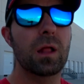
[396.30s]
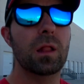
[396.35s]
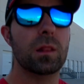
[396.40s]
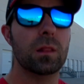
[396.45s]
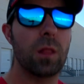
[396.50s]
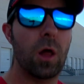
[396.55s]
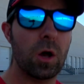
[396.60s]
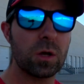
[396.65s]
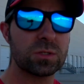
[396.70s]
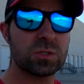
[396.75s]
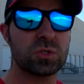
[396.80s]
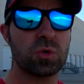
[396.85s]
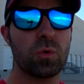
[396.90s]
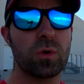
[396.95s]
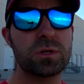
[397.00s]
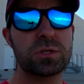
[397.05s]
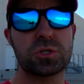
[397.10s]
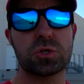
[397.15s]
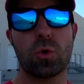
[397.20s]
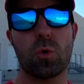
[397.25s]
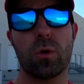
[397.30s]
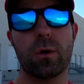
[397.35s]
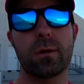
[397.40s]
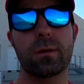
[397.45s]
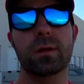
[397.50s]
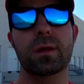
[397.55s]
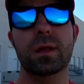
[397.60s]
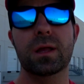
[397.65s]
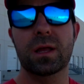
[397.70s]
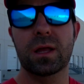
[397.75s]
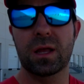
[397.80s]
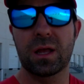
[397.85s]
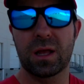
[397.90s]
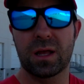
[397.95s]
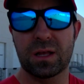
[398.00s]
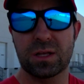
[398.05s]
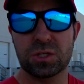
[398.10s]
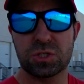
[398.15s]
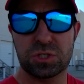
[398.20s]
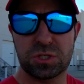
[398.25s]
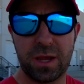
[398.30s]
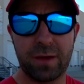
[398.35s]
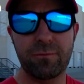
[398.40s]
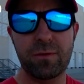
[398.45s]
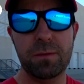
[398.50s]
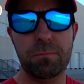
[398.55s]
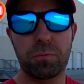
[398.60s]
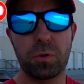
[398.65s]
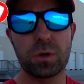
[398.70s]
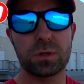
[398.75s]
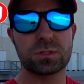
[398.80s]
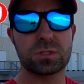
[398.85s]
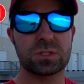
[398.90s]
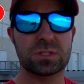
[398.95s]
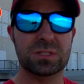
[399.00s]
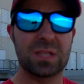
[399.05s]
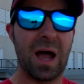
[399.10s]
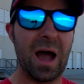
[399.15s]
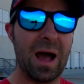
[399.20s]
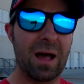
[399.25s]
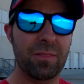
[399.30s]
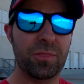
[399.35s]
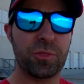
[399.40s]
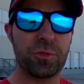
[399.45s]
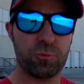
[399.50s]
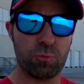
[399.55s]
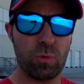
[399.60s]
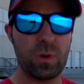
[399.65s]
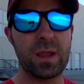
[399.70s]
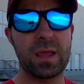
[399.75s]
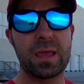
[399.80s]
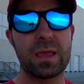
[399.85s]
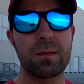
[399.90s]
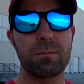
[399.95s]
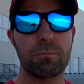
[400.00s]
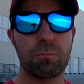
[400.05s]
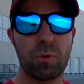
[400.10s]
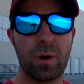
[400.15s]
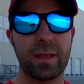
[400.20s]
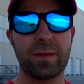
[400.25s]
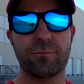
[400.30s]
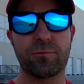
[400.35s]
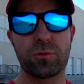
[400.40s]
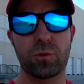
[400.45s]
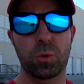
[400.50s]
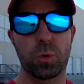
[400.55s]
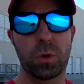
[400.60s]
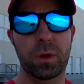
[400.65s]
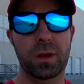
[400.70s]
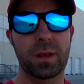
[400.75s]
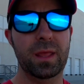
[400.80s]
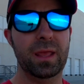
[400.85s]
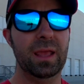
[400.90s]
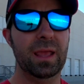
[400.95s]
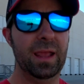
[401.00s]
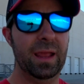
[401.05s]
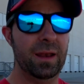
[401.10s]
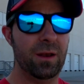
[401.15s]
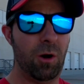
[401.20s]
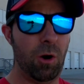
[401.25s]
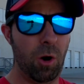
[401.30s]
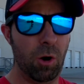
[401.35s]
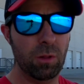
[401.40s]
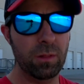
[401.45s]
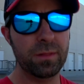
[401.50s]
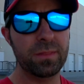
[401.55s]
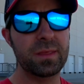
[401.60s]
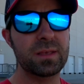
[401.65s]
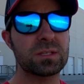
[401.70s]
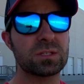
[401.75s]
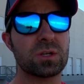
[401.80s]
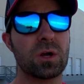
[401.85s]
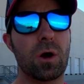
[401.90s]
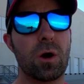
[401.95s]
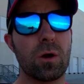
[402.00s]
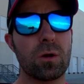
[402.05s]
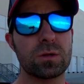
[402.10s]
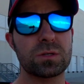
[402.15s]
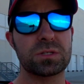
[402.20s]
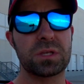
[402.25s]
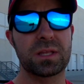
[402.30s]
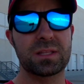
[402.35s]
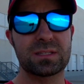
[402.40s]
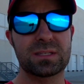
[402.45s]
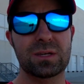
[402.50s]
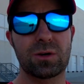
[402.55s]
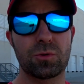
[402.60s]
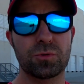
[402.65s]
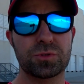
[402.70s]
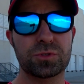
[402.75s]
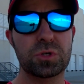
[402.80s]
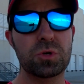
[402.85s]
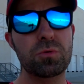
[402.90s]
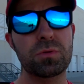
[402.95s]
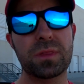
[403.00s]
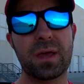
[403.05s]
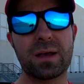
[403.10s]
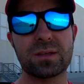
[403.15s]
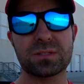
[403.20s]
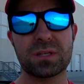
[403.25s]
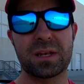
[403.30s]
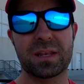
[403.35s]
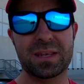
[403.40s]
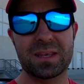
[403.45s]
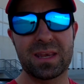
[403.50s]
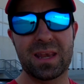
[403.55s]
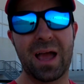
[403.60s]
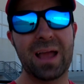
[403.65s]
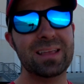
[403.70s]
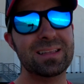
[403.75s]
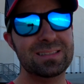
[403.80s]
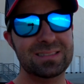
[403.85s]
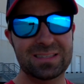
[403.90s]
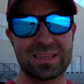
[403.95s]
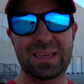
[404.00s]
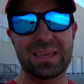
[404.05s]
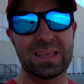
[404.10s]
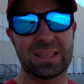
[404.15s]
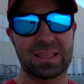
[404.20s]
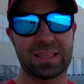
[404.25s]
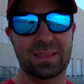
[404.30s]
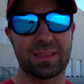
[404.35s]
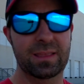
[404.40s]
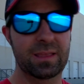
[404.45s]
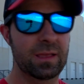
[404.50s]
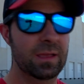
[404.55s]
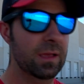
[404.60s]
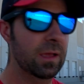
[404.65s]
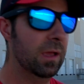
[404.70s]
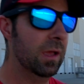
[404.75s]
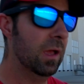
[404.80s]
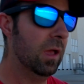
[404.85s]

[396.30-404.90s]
Long story short, Chevy puts .3 brake fluid in all of these cars until 2019.